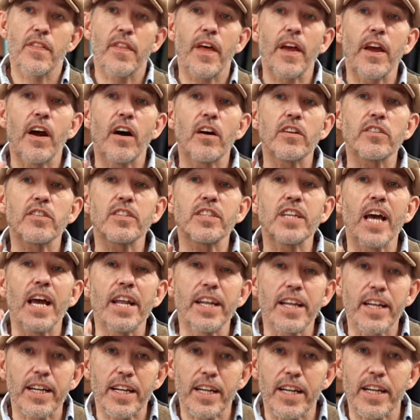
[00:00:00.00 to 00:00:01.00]
They are
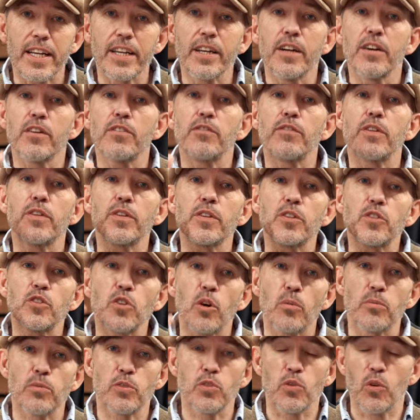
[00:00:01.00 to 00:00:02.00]
technically from the
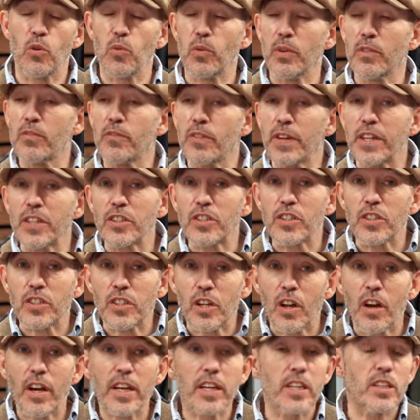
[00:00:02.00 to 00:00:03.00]
top draw, with features
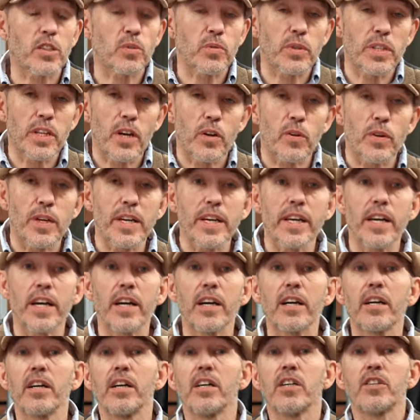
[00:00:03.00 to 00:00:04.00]
like, as we know
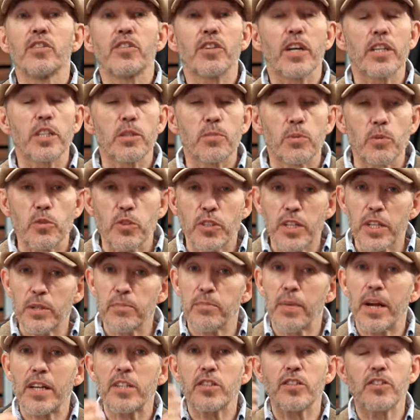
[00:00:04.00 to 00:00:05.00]
here, changeable
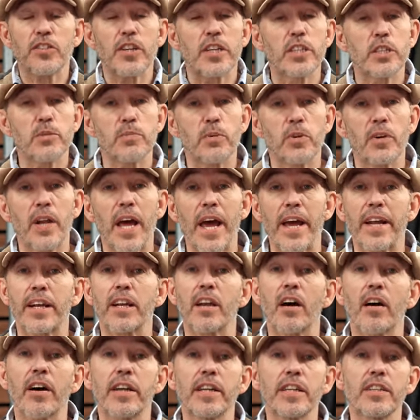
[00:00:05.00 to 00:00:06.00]
cheek pads, changeable
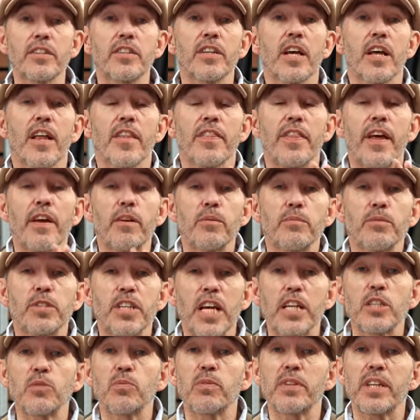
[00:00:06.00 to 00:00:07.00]
headliners. They're
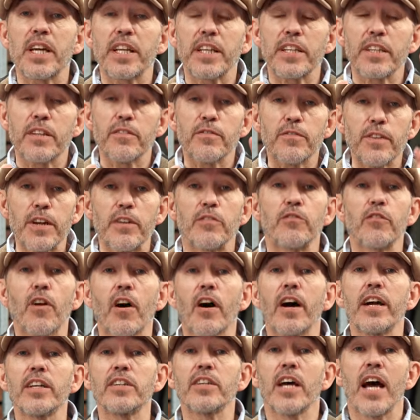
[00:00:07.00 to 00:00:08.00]
obsessed with getting the fit
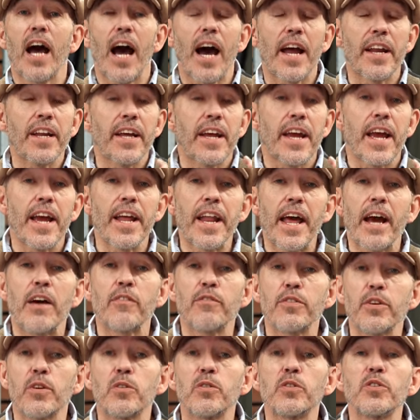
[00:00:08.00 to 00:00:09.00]
right. And in our
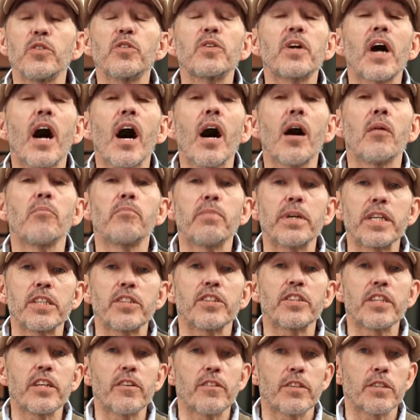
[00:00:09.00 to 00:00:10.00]
view, you can't be a
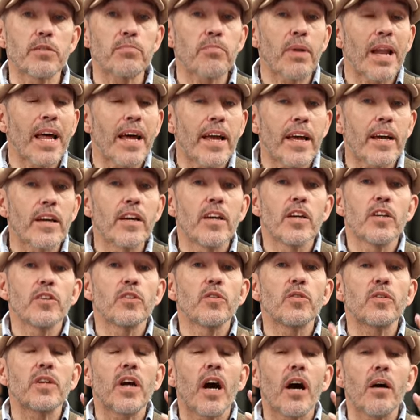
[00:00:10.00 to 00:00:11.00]
serious player,
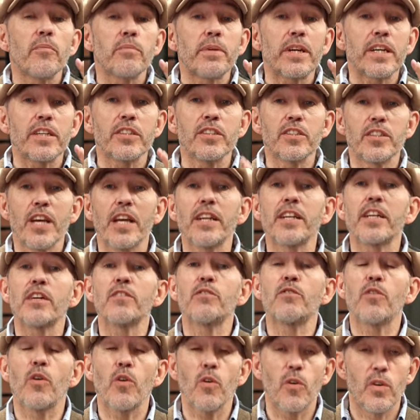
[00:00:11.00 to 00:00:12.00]
you can't be a contender
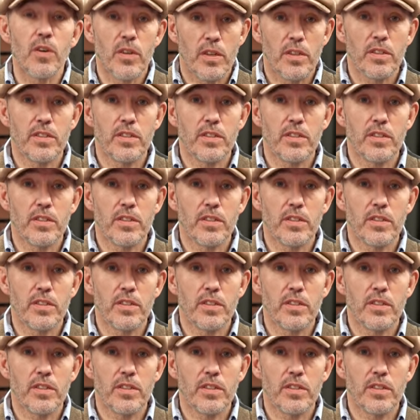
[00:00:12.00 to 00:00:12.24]
for